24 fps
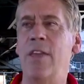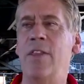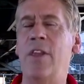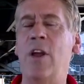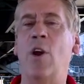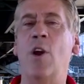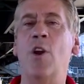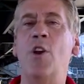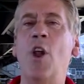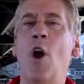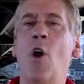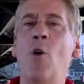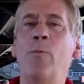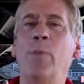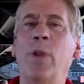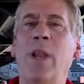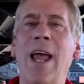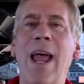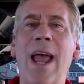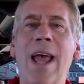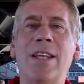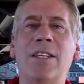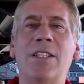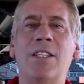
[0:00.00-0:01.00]
There are no
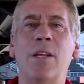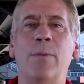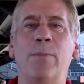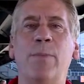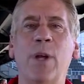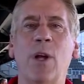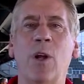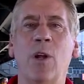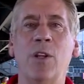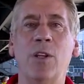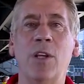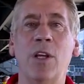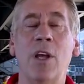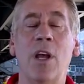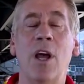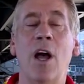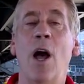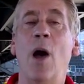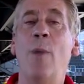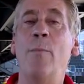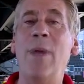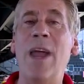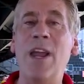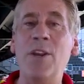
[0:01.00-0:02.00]
plans to build
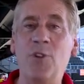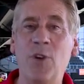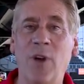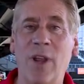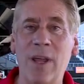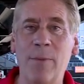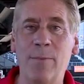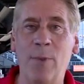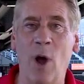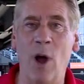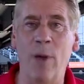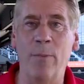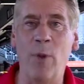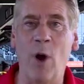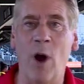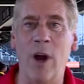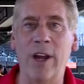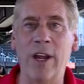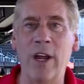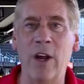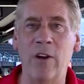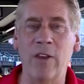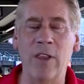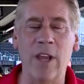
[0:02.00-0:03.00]
a major league
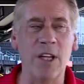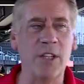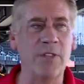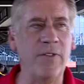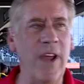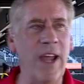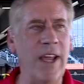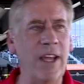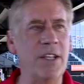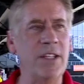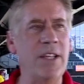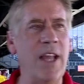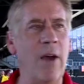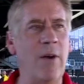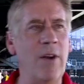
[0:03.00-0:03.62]
ballpark here in Las Vegas.